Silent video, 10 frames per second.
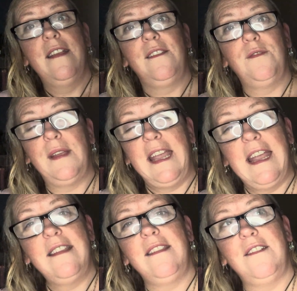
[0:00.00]
So
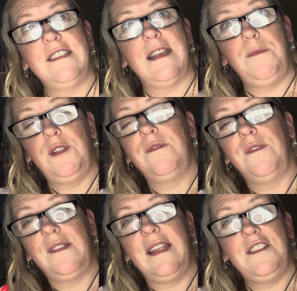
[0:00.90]
again, there's that beautiful
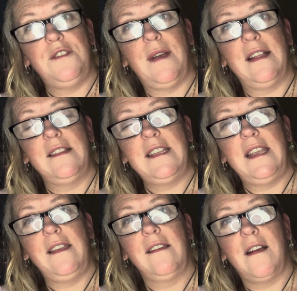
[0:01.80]

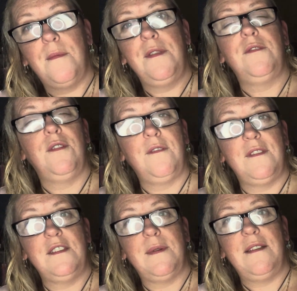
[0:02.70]
sensuality coming through for
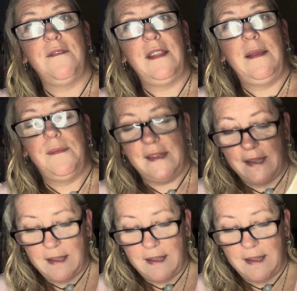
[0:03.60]
the twin flames.